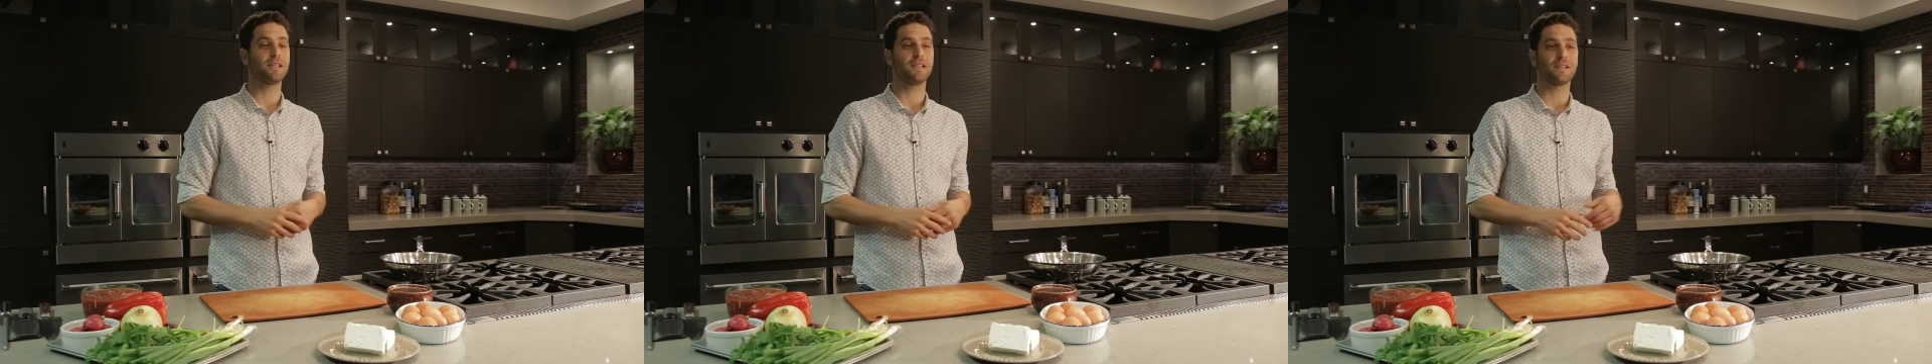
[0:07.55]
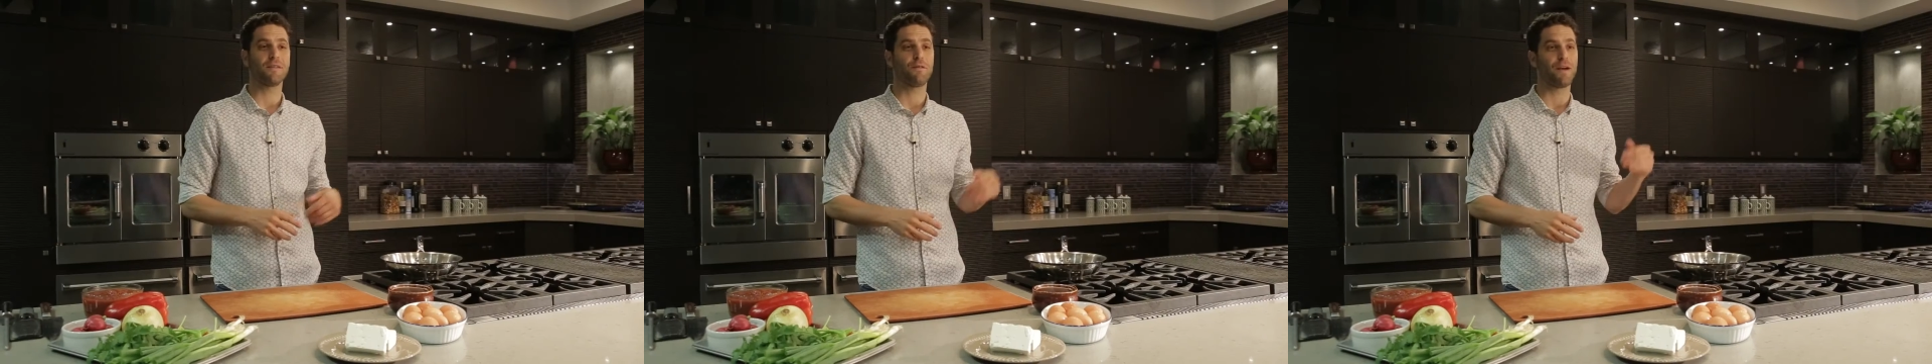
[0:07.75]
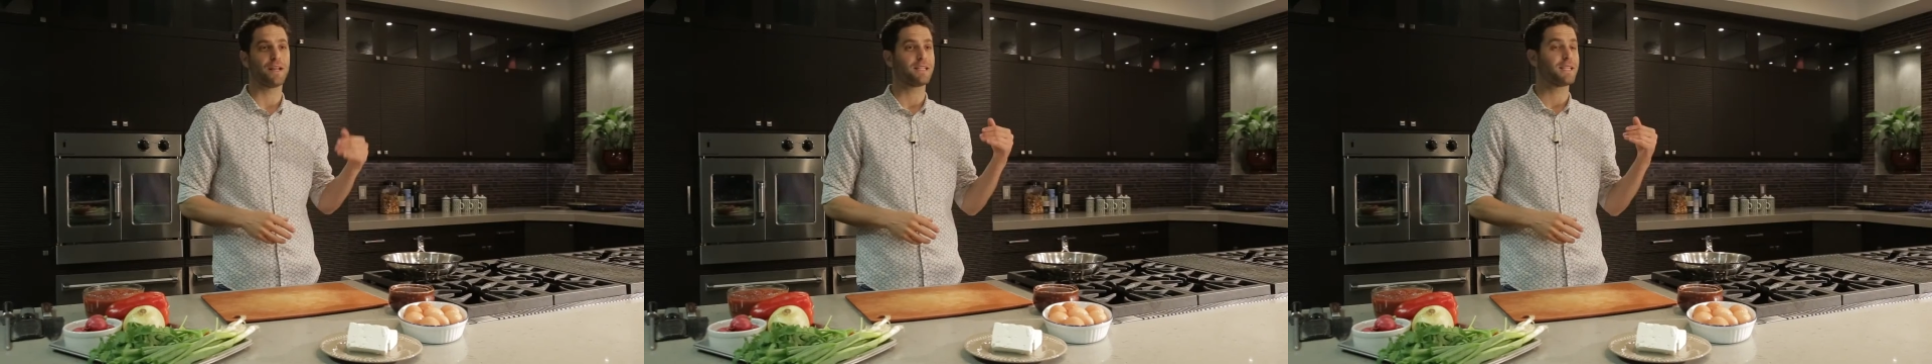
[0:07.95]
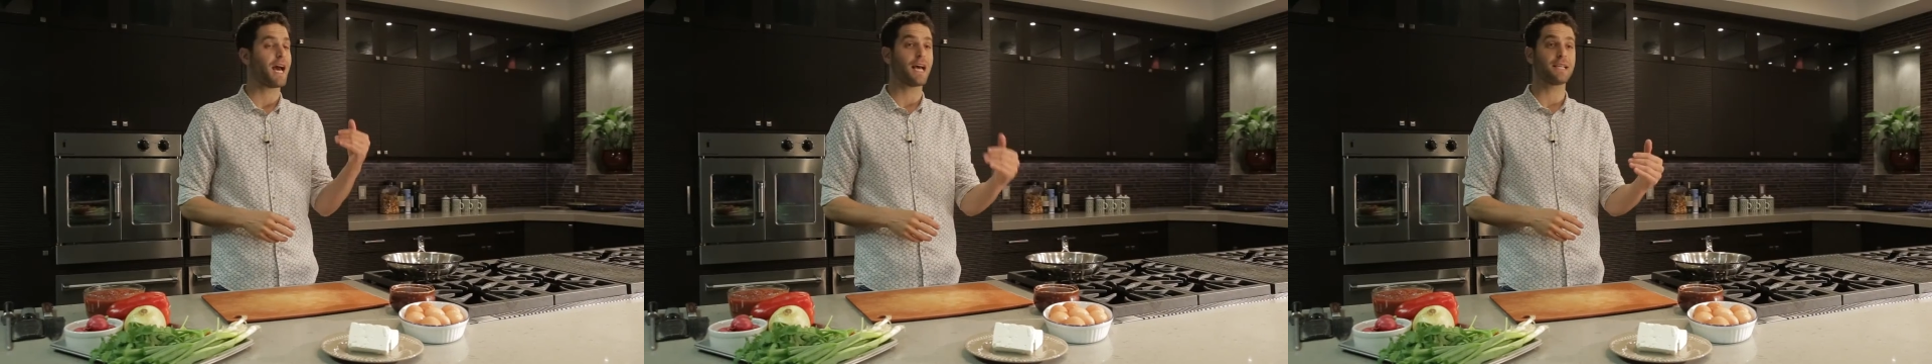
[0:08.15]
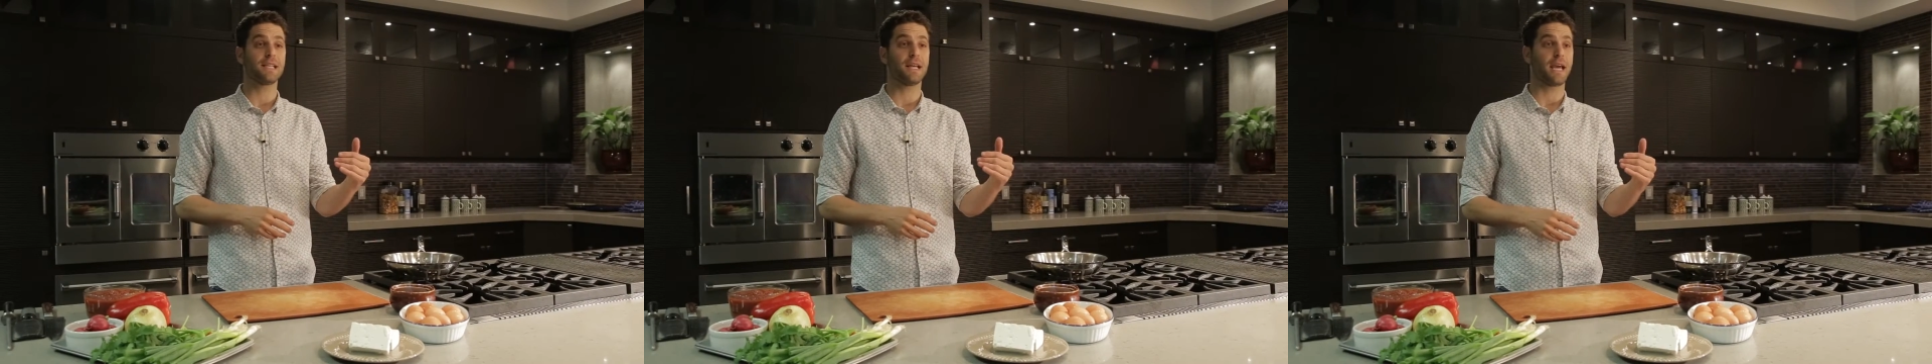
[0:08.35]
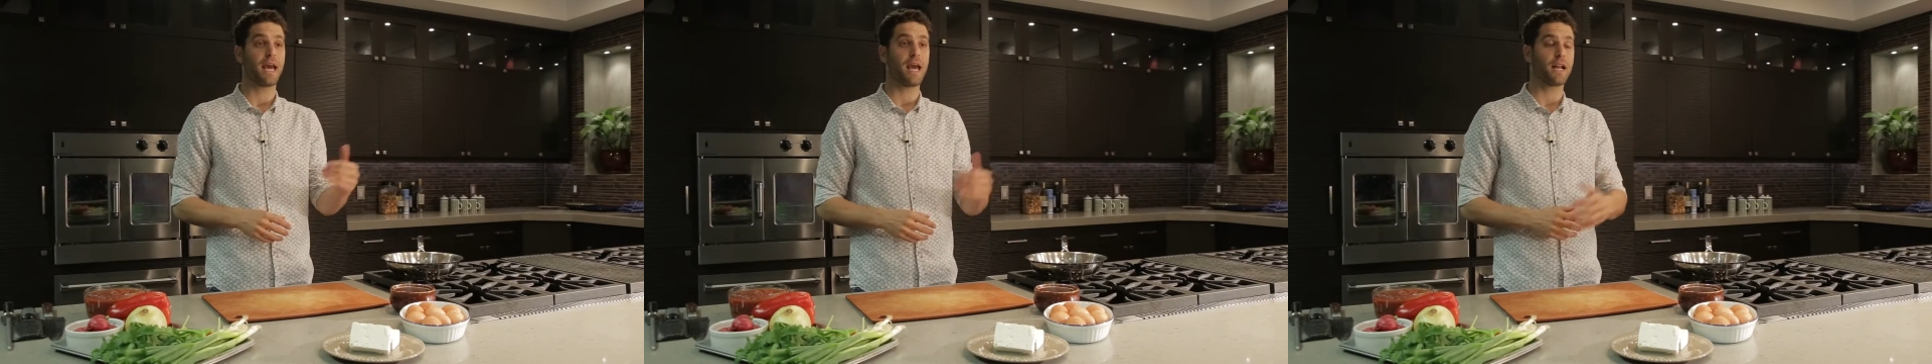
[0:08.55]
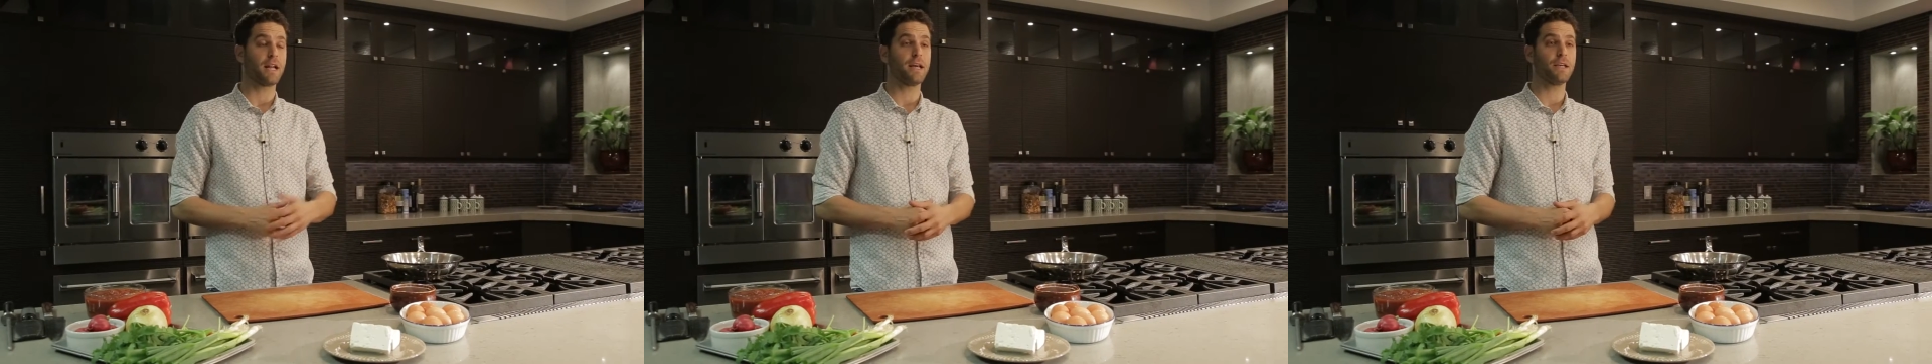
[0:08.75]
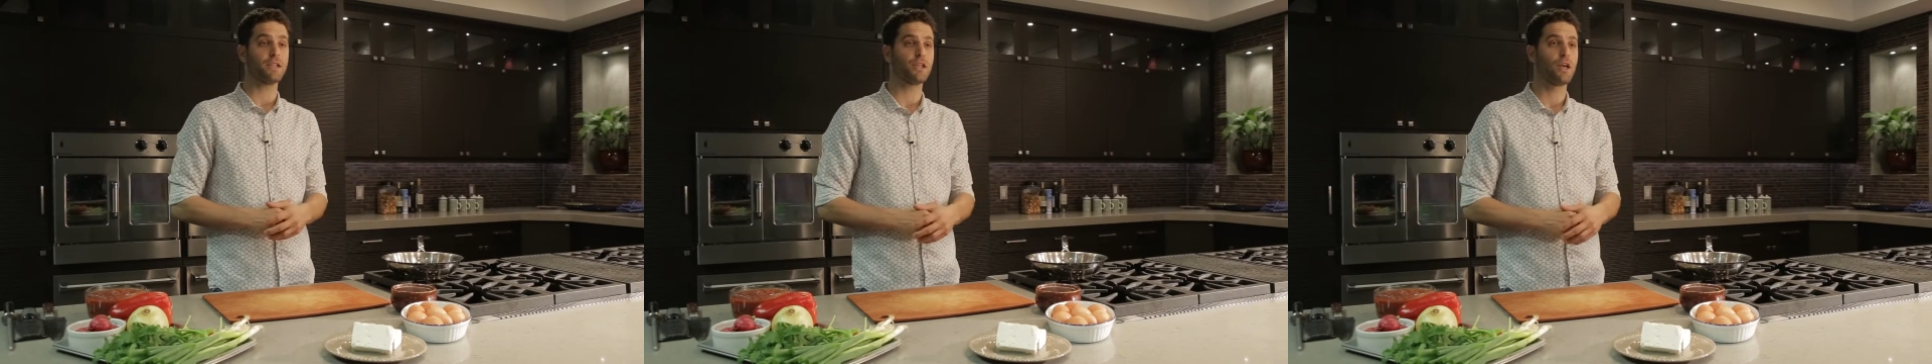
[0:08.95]
is a fantastic egg
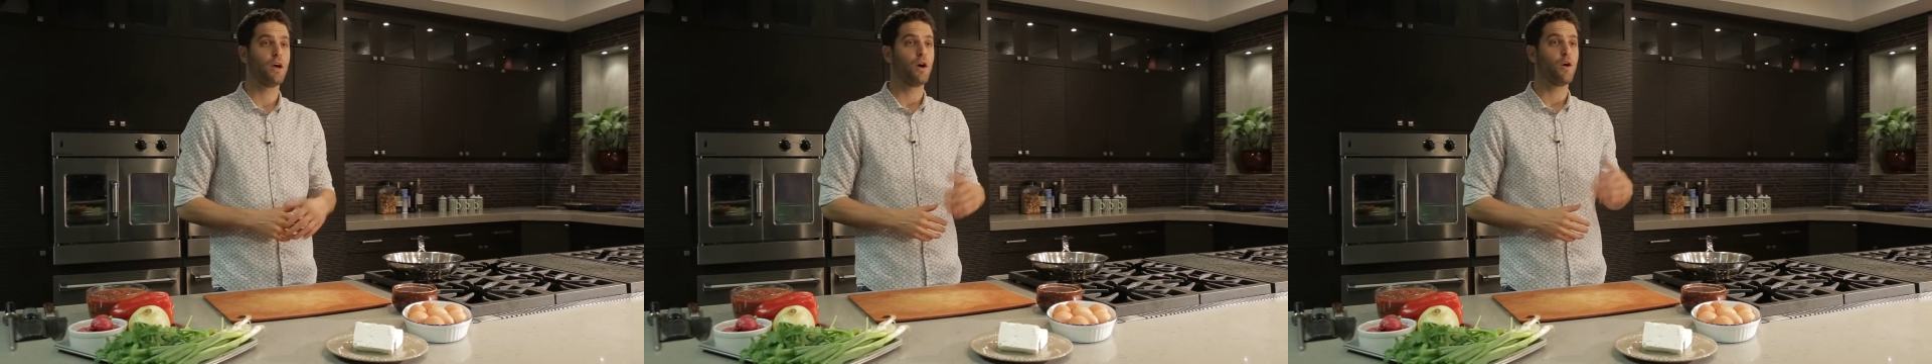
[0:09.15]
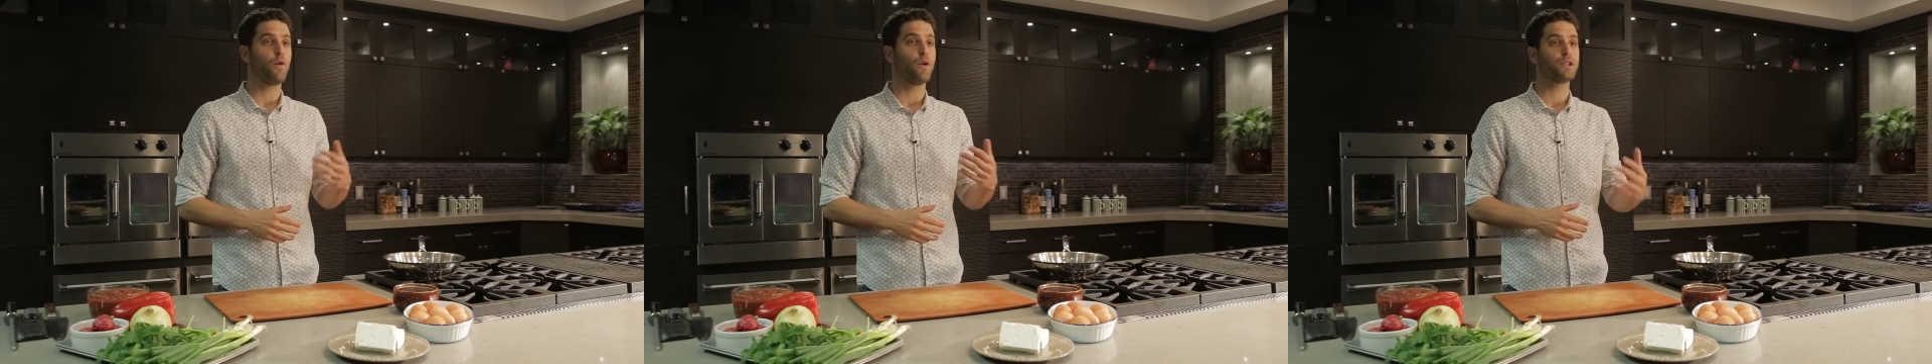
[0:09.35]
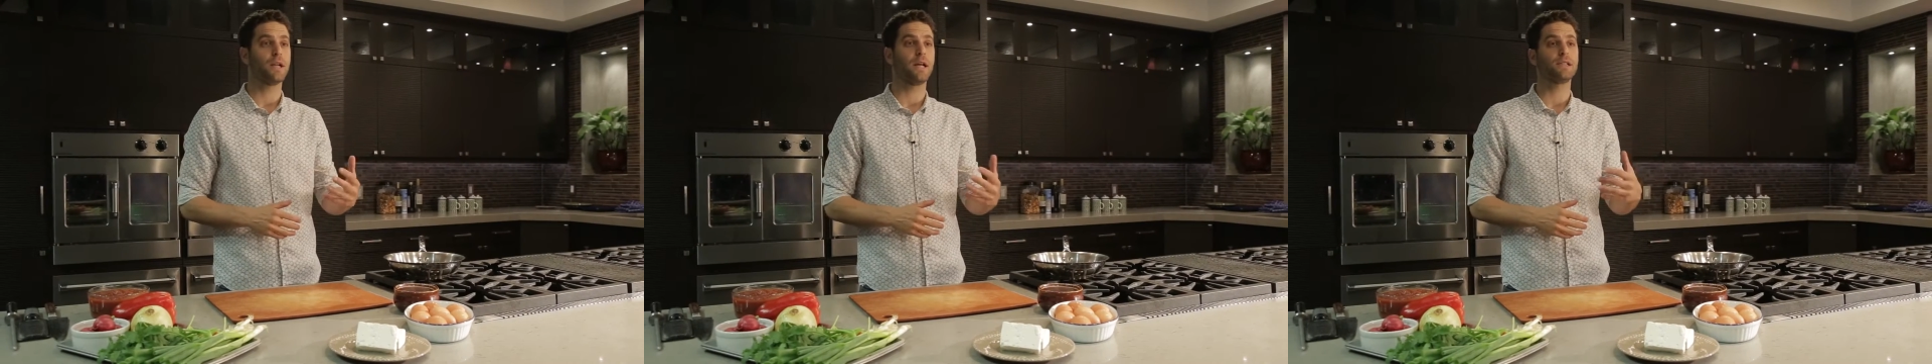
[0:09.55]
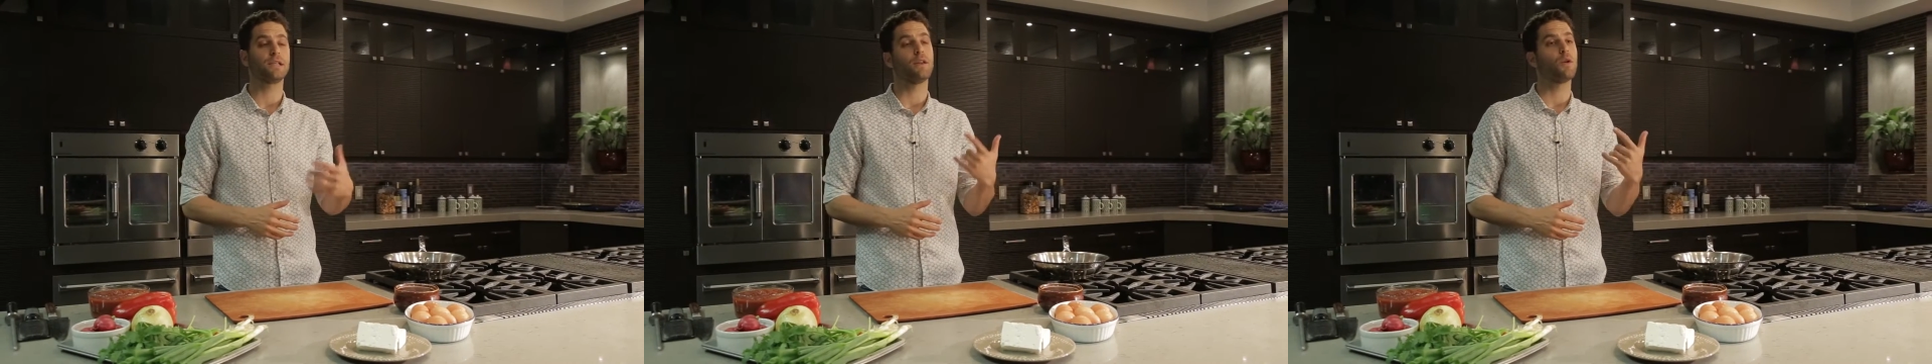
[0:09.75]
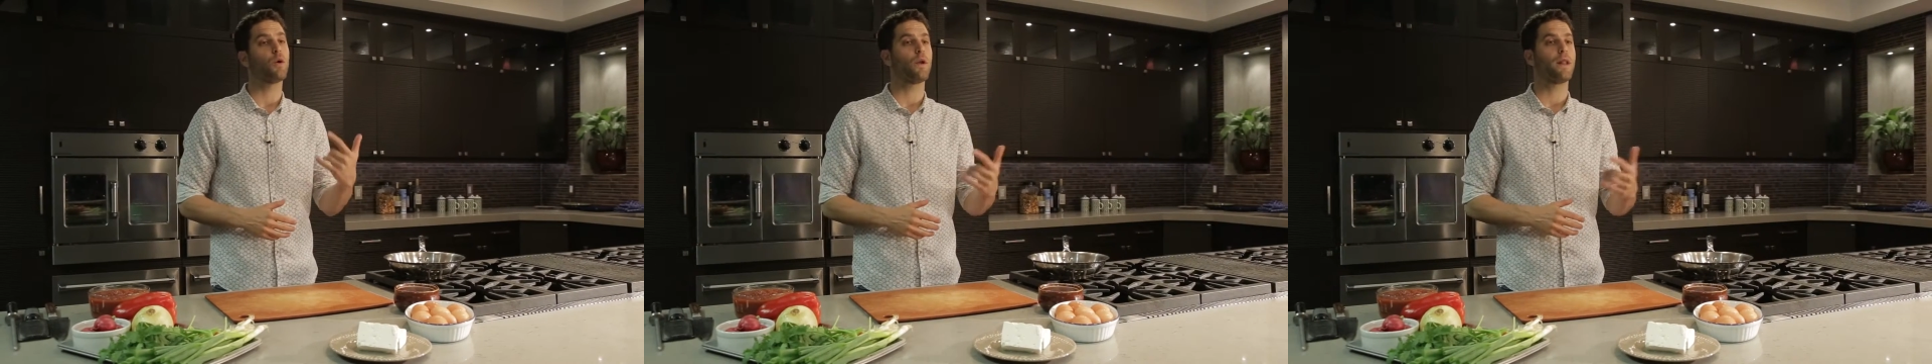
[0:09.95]
dish, originates in North